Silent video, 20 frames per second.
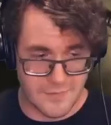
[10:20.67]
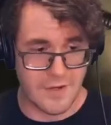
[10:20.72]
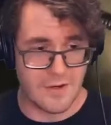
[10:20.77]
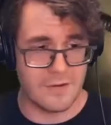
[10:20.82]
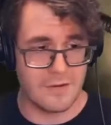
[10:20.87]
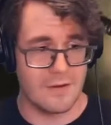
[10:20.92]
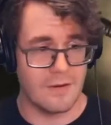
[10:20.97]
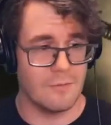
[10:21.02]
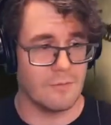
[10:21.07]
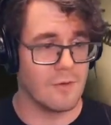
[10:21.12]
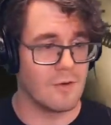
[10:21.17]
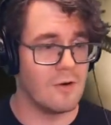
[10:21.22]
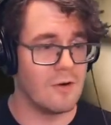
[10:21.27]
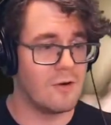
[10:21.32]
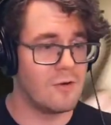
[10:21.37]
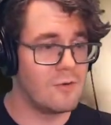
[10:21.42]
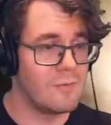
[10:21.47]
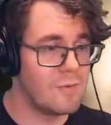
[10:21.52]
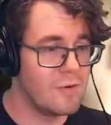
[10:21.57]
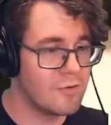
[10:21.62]
All right, we're
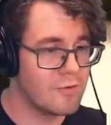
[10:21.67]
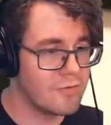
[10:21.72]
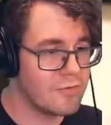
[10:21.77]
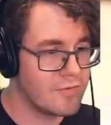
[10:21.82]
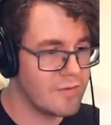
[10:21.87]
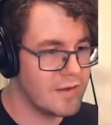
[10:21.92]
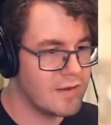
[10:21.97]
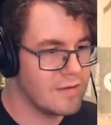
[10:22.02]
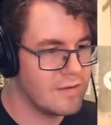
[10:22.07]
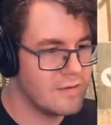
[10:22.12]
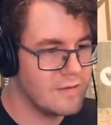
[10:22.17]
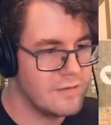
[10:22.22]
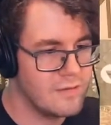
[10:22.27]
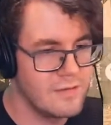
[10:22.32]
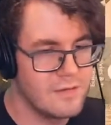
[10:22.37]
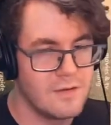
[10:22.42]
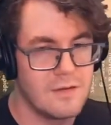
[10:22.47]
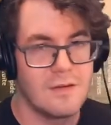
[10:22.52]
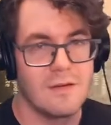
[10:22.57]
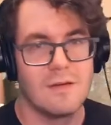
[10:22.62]
almost there.
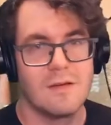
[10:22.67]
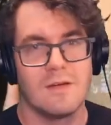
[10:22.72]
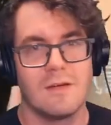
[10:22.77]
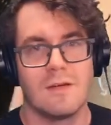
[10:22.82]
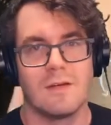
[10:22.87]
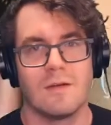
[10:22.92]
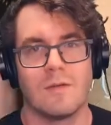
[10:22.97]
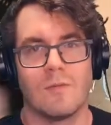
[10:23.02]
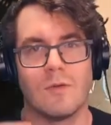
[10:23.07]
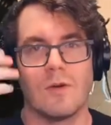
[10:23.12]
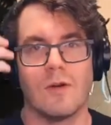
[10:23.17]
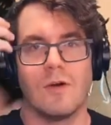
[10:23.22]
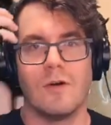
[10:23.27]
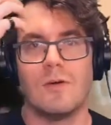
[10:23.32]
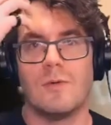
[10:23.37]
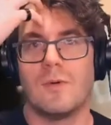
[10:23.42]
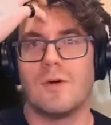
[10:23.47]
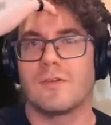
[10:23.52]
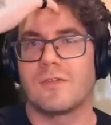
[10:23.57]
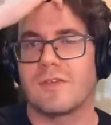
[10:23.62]
We're
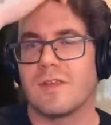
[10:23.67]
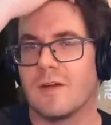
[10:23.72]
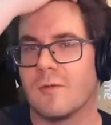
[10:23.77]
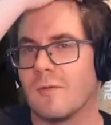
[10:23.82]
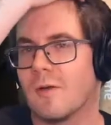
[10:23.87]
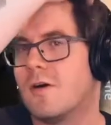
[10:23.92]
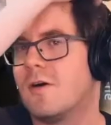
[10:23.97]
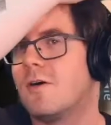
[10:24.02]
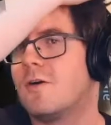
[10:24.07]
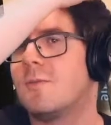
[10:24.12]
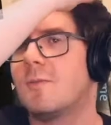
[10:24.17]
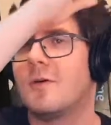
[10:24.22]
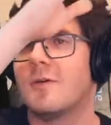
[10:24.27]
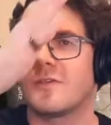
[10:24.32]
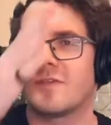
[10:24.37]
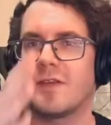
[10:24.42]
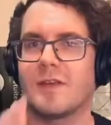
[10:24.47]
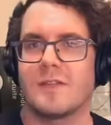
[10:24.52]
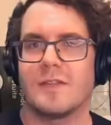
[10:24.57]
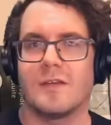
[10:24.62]
almost there. We're
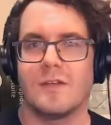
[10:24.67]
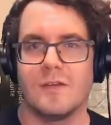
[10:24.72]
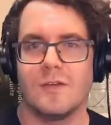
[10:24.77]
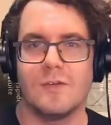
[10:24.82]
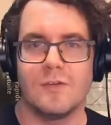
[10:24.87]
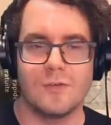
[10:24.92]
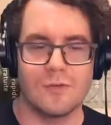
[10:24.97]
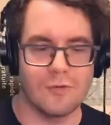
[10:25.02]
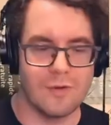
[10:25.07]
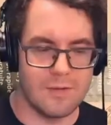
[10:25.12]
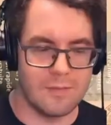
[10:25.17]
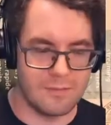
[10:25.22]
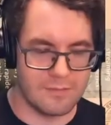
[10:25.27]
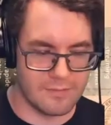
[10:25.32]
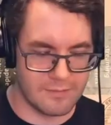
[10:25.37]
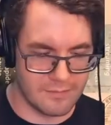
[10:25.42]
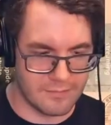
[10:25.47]
almost at the new drip.